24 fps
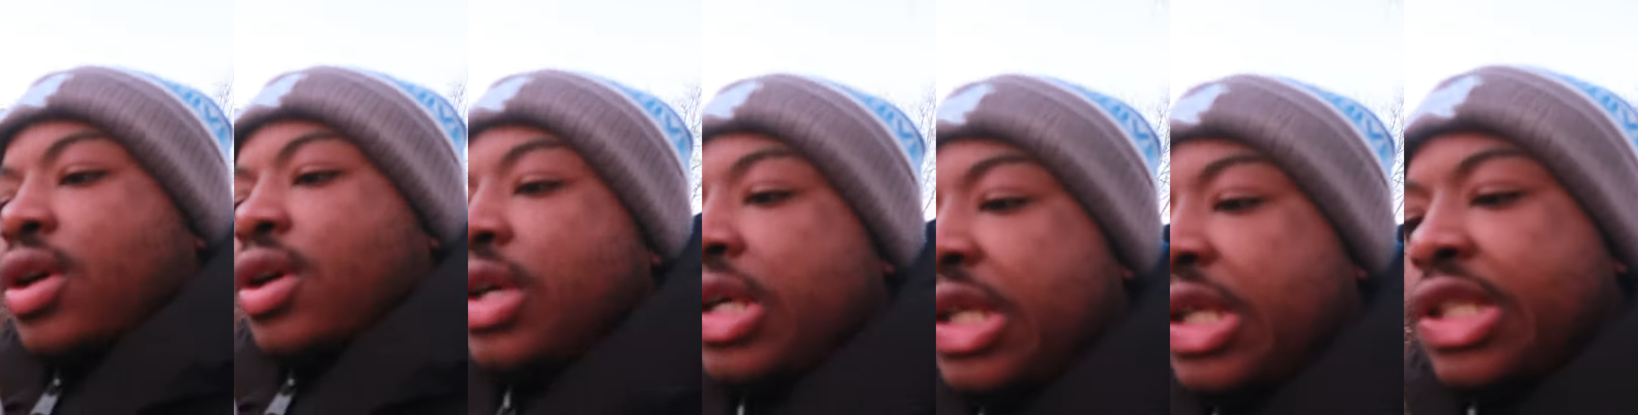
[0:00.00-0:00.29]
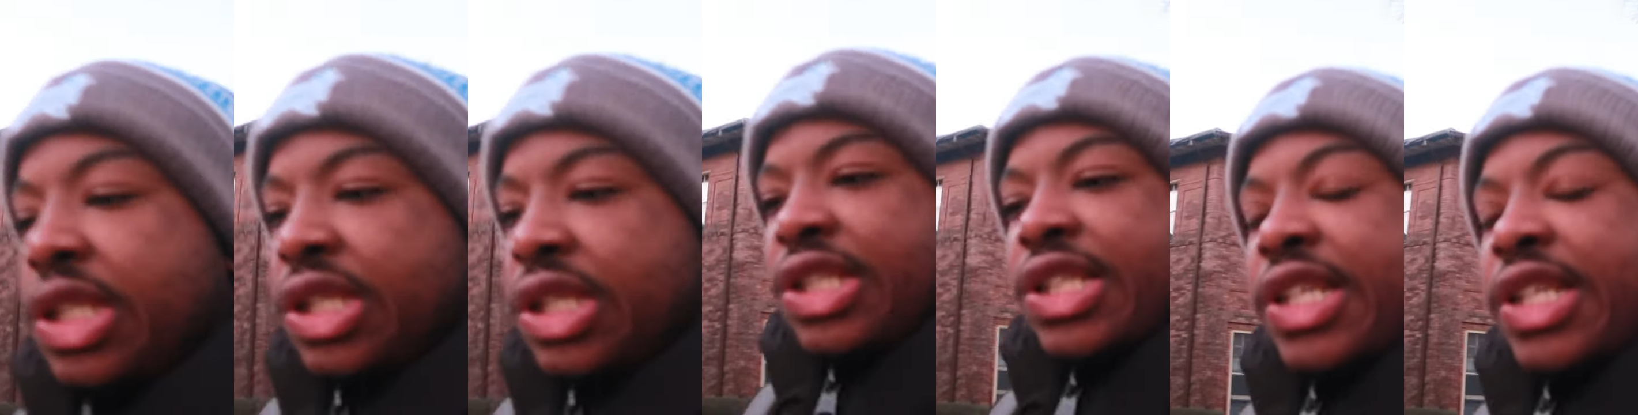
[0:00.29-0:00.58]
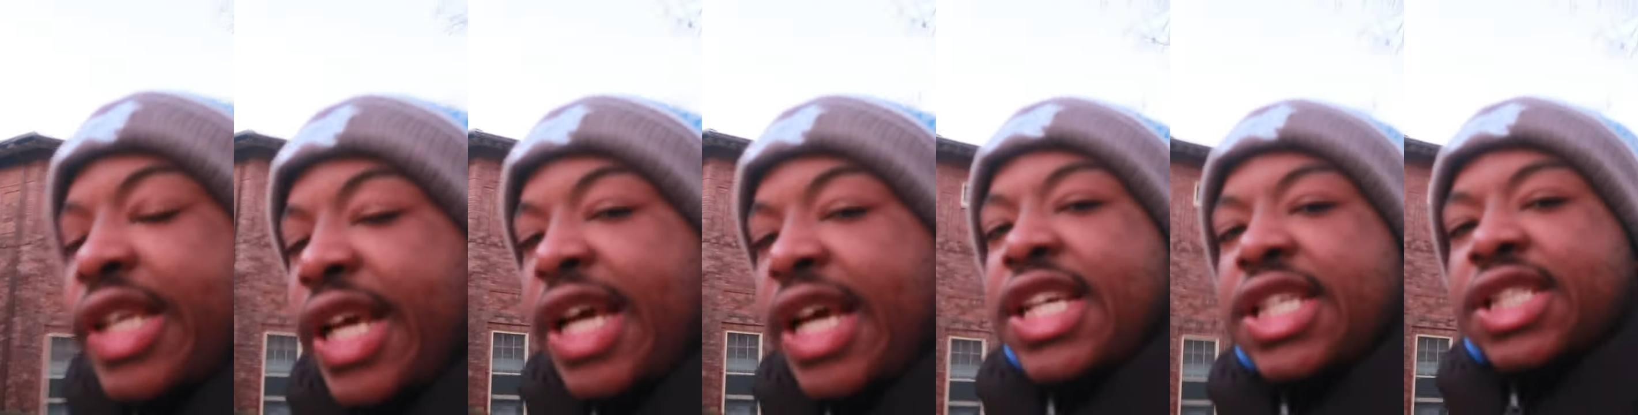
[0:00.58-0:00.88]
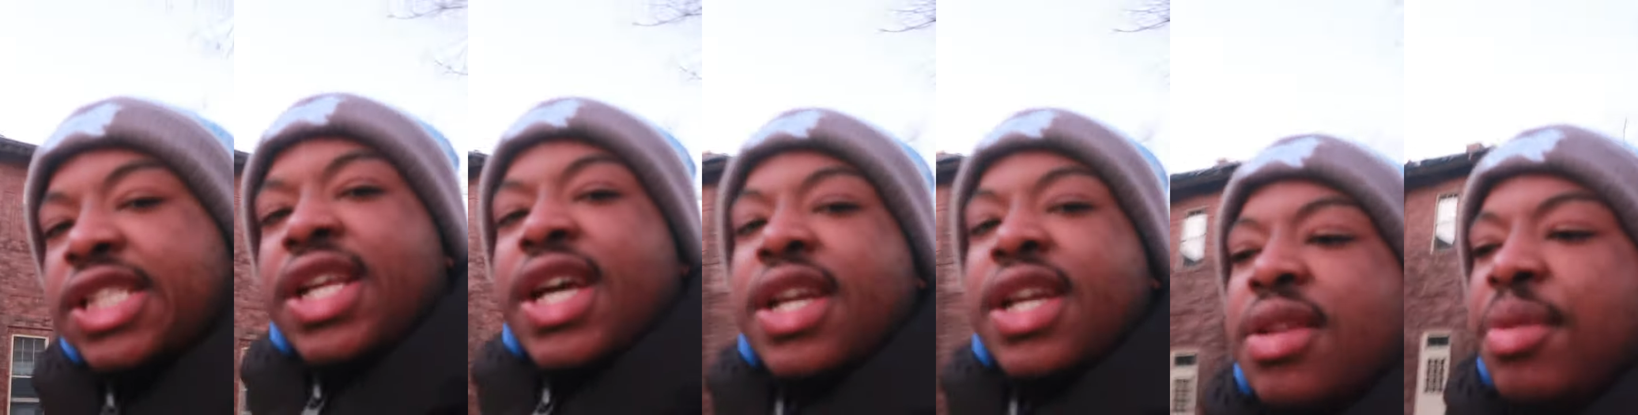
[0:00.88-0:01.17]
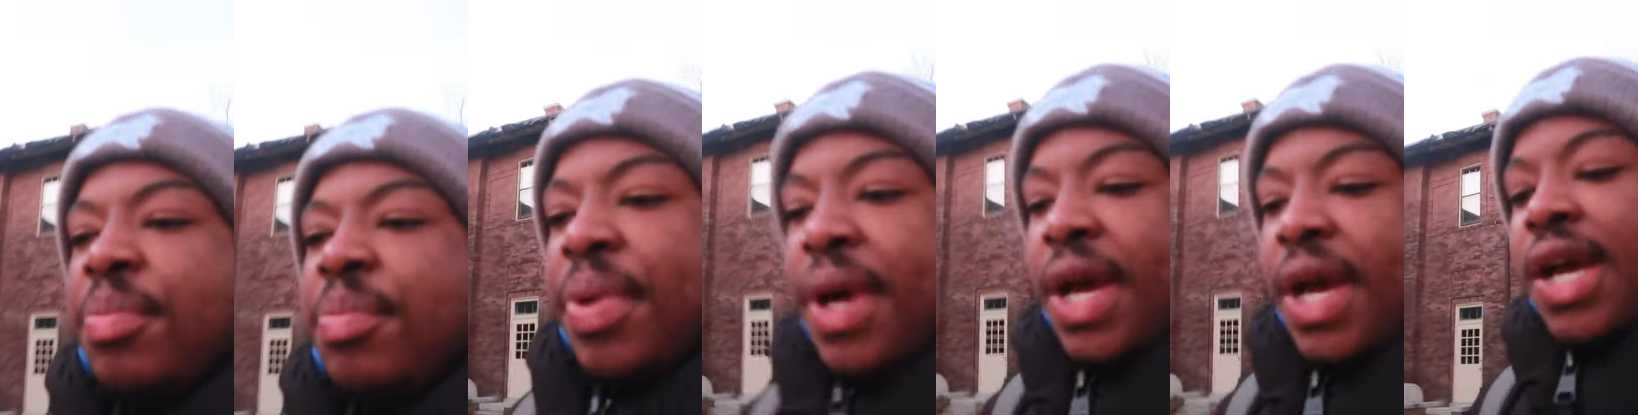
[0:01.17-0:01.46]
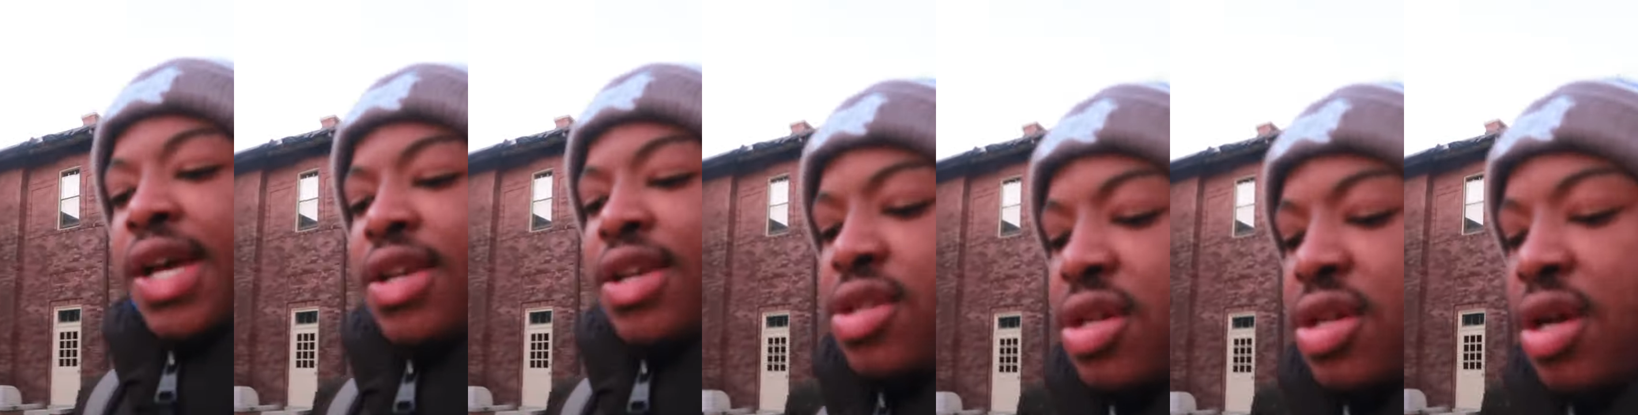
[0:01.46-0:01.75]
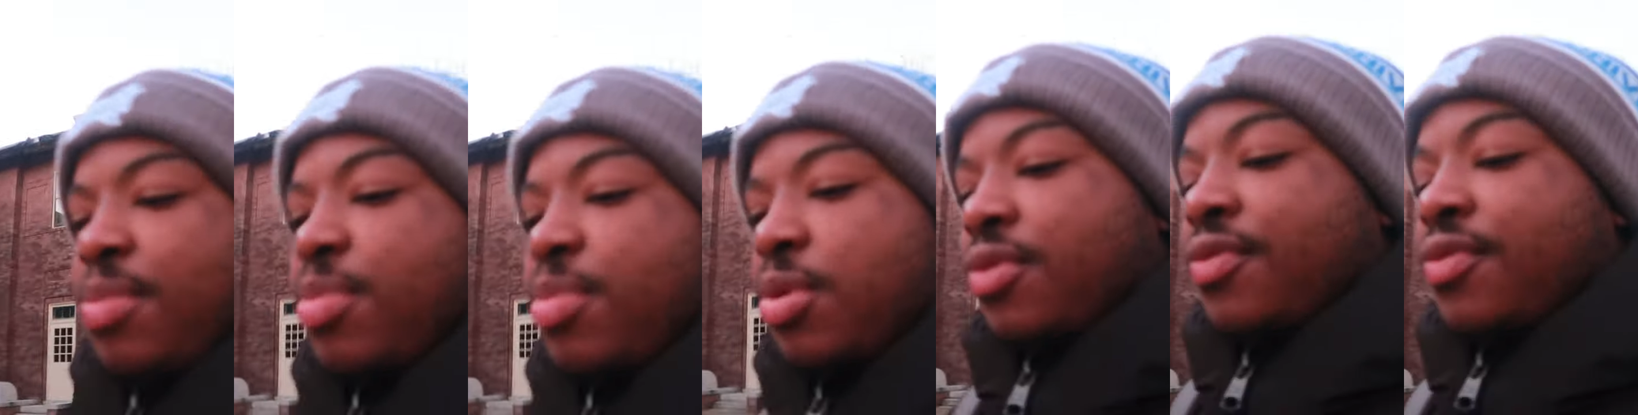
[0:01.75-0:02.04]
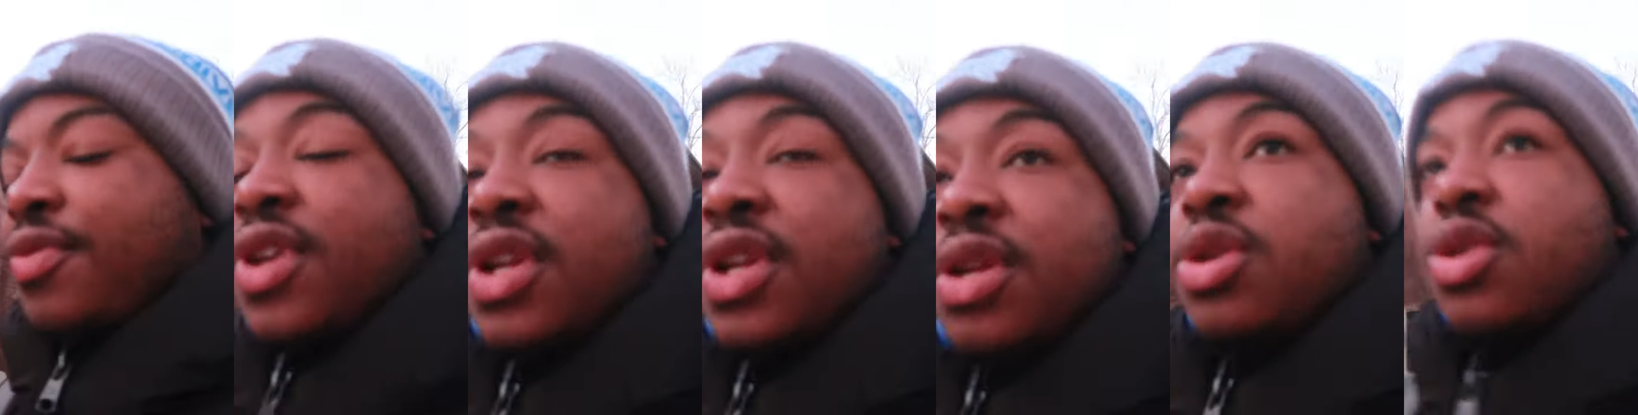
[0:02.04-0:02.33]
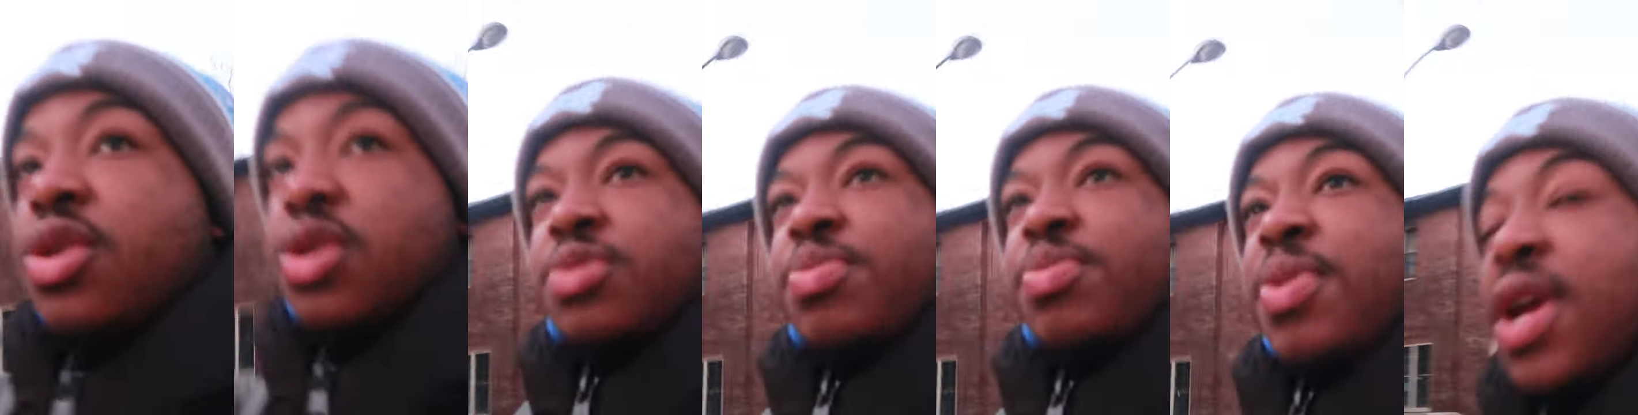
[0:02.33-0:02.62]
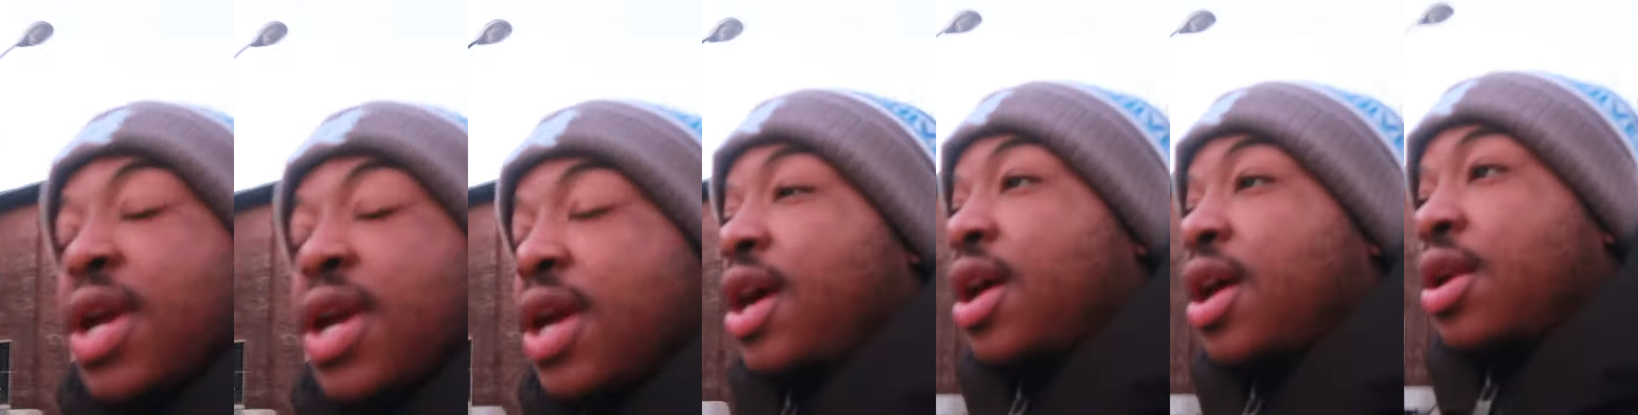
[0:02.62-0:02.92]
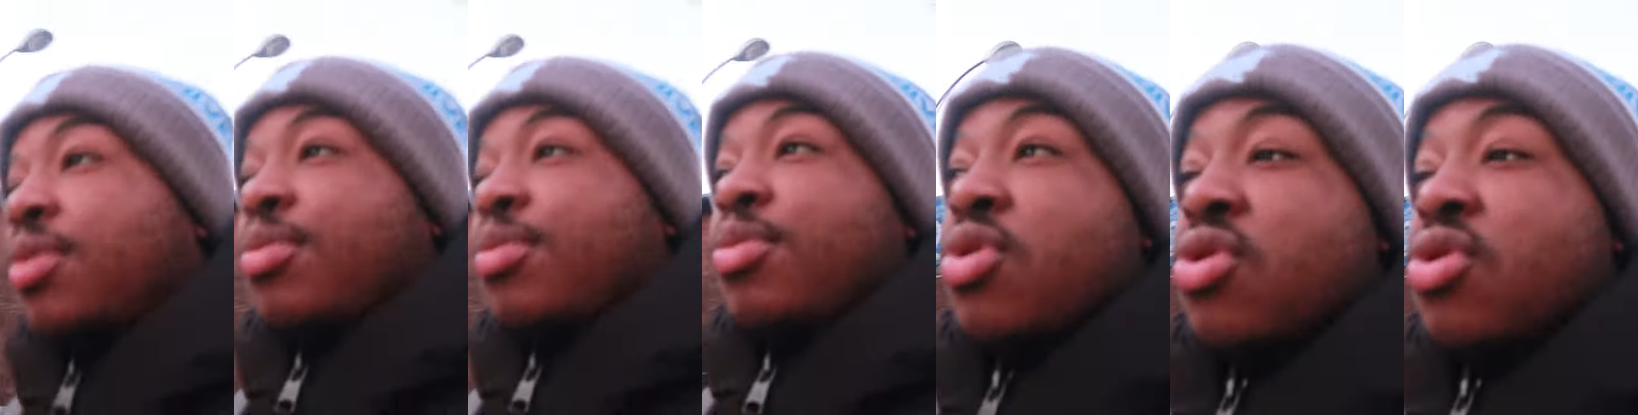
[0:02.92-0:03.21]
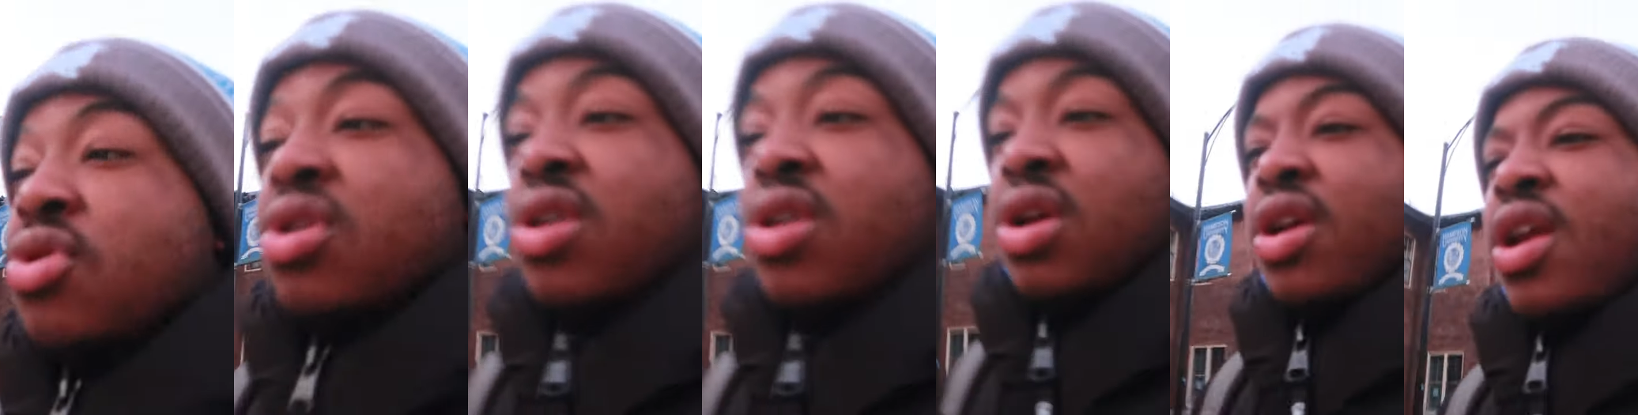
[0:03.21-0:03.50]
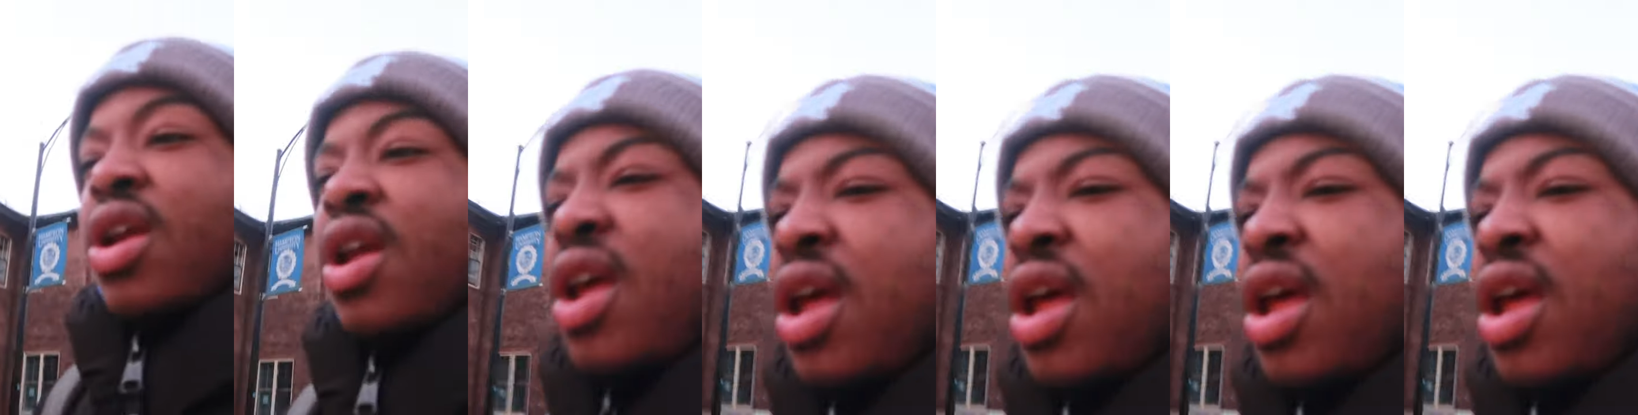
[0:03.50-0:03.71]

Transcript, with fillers: Uh, just in case like the past couple of videos been kind of boring.